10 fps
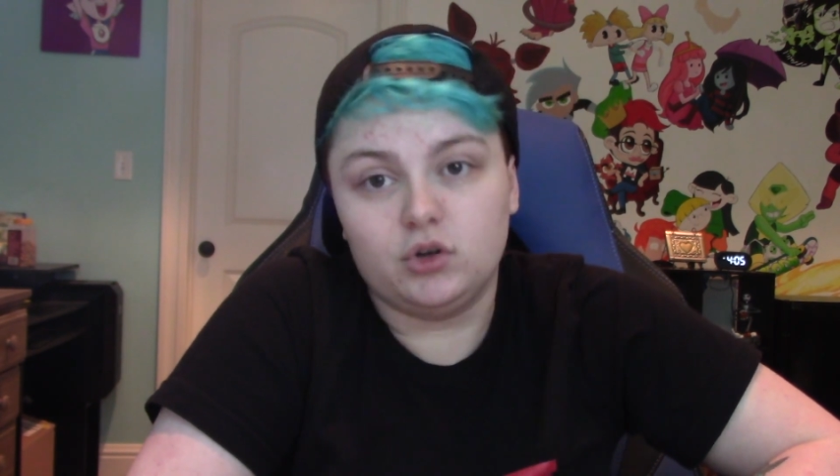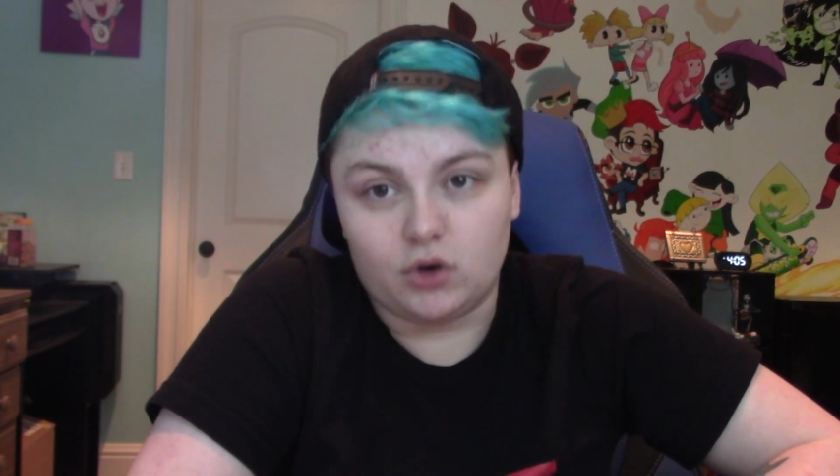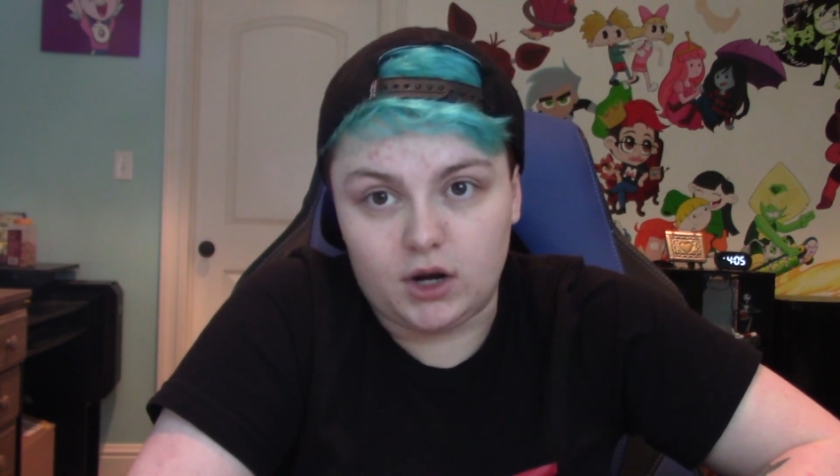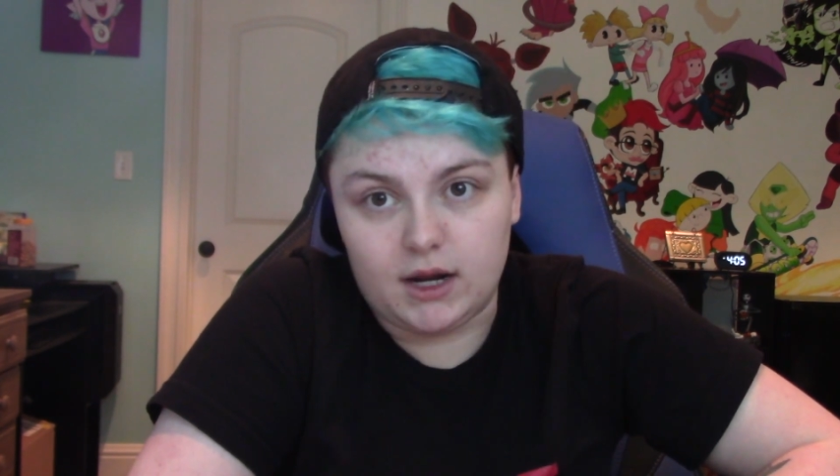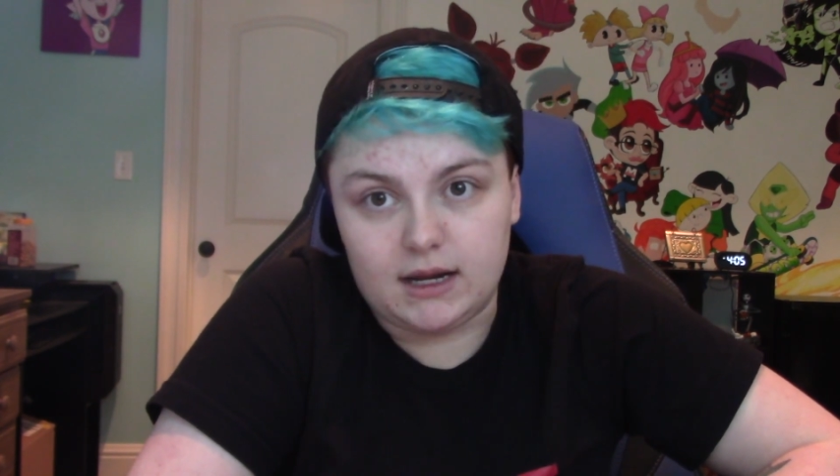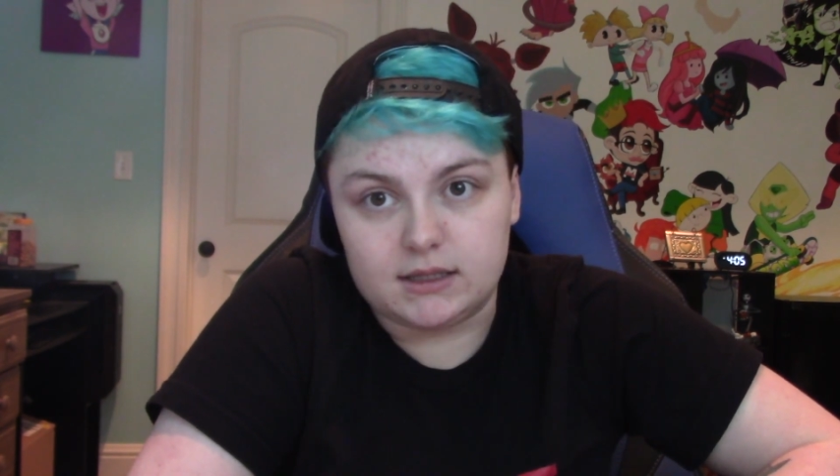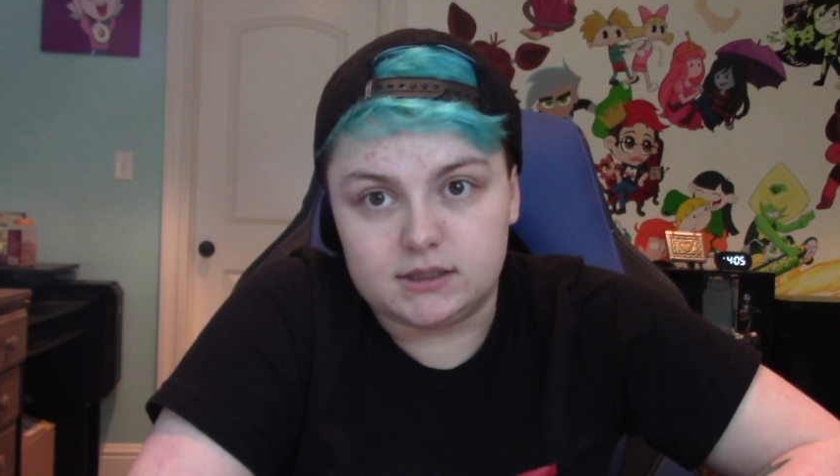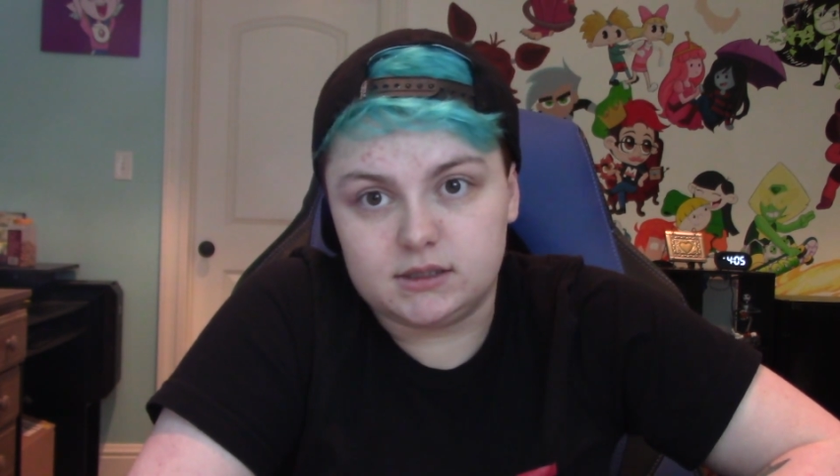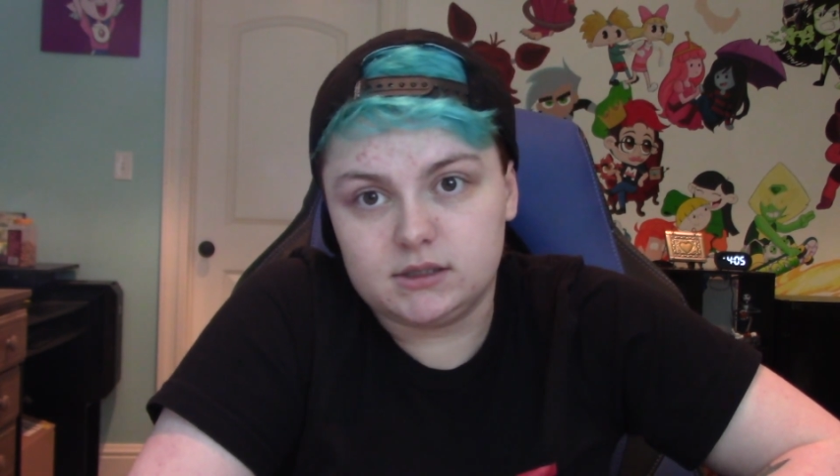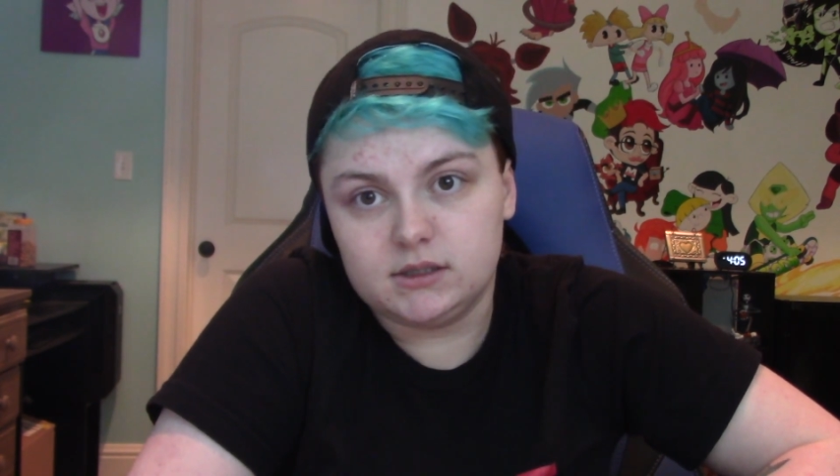
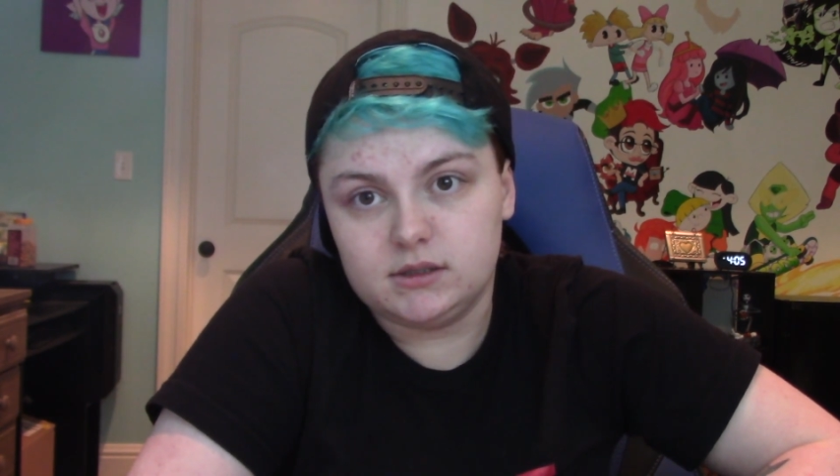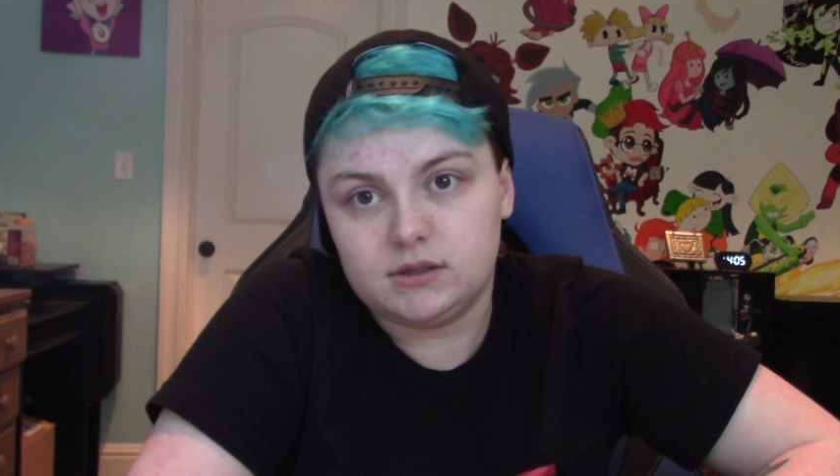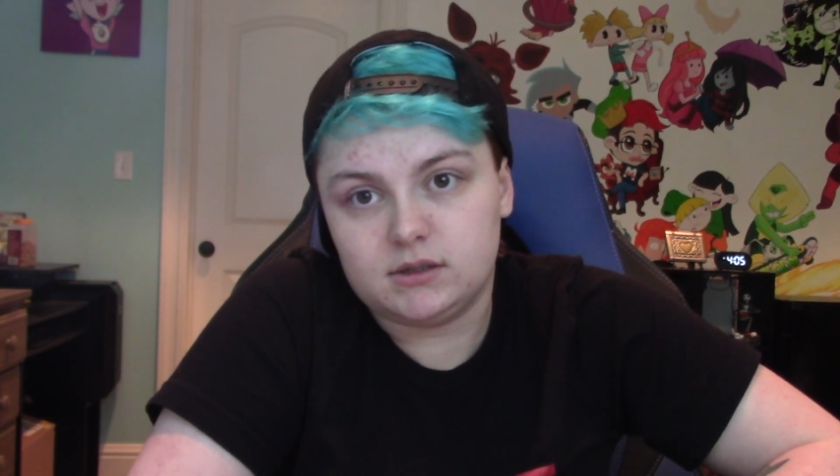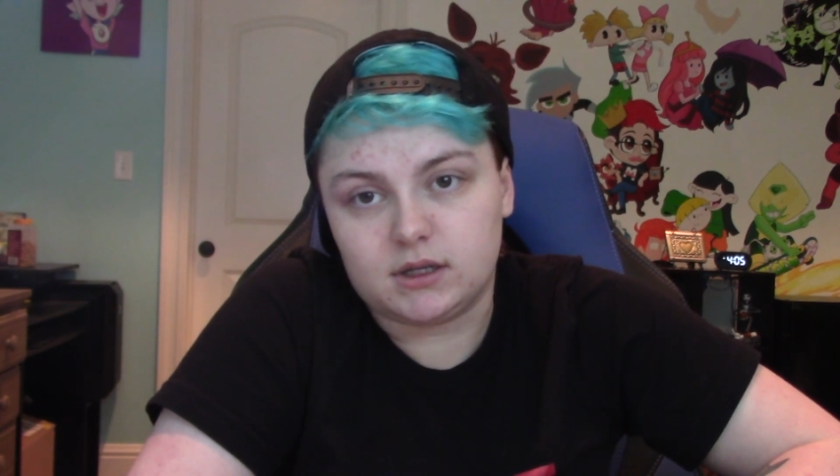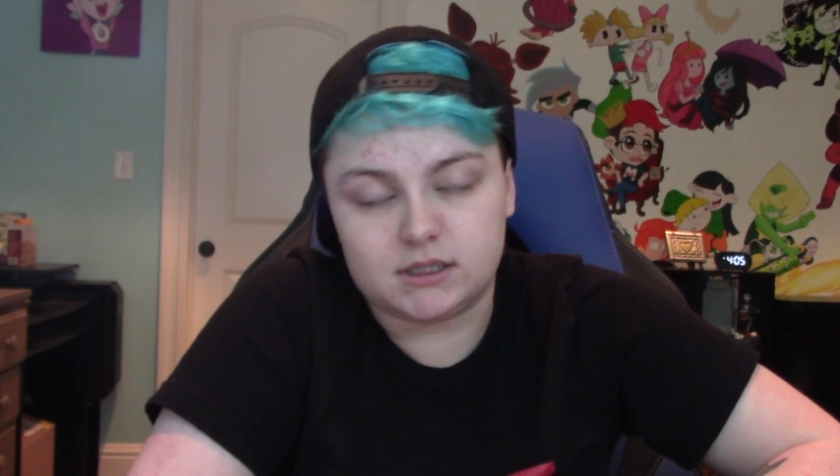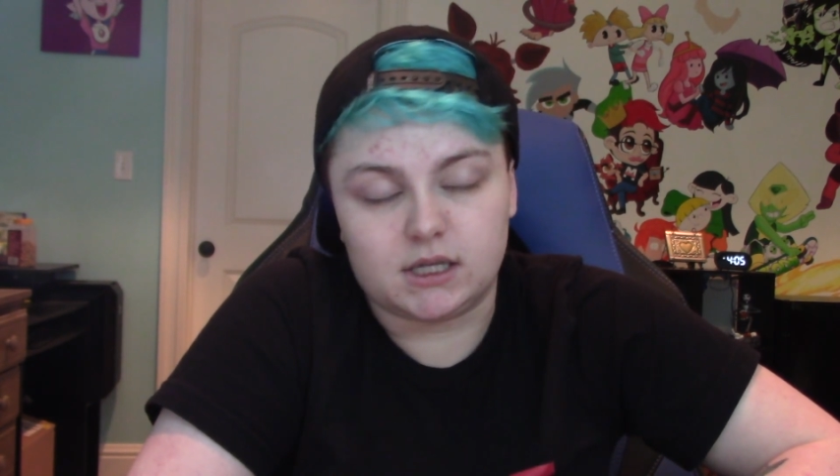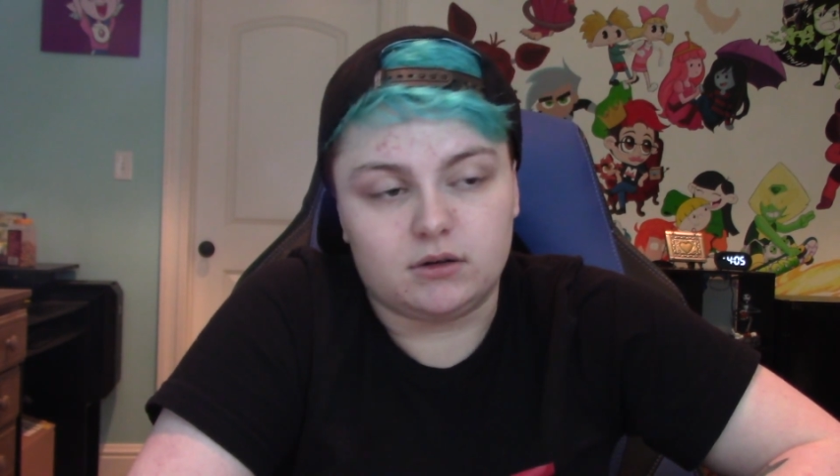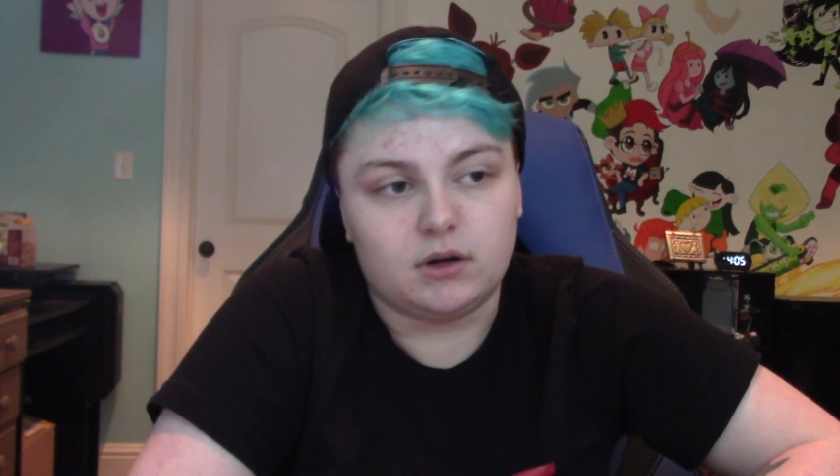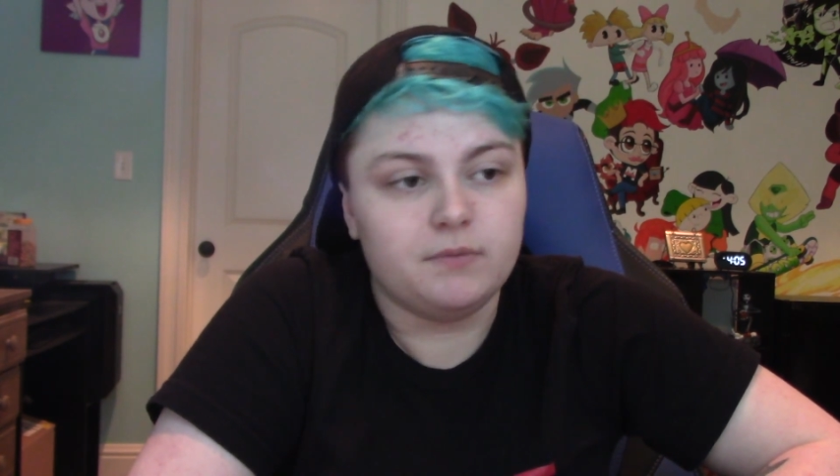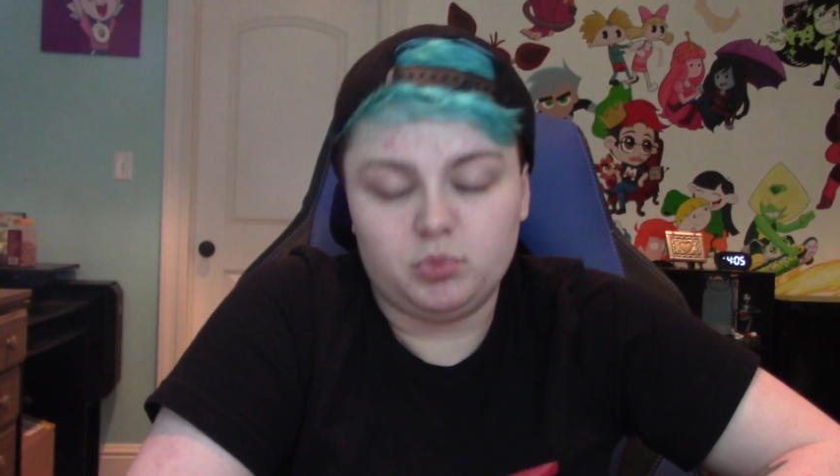grades, etc.